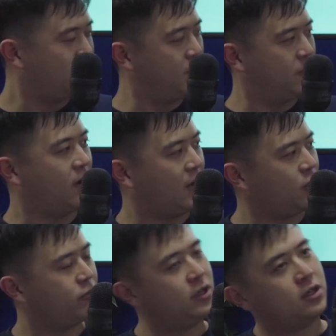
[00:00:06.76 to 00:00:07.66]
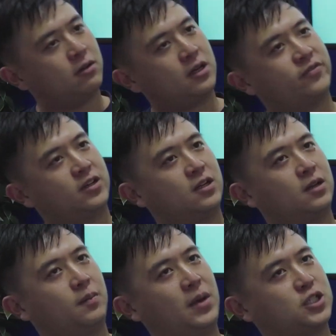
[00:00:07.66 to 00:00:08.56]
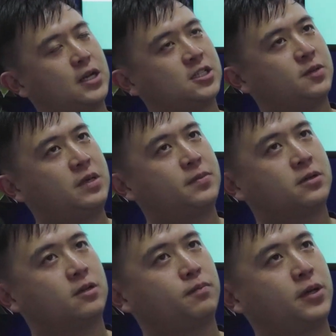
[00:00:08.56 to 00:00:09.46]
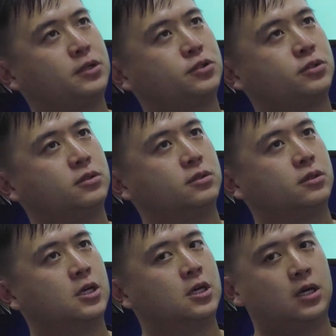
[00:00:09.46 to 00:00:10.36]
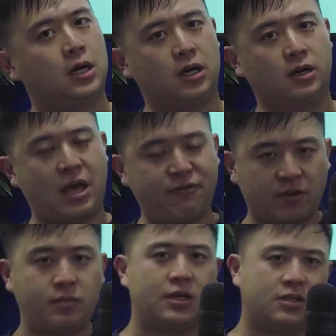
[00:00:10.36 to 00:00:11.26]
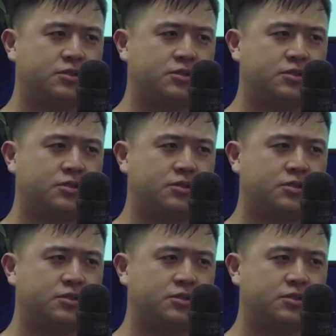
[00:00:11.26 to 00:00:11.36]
Oh, right? people, I thought yeah, retail people. have uh, much lesser people compared to uh, F and B.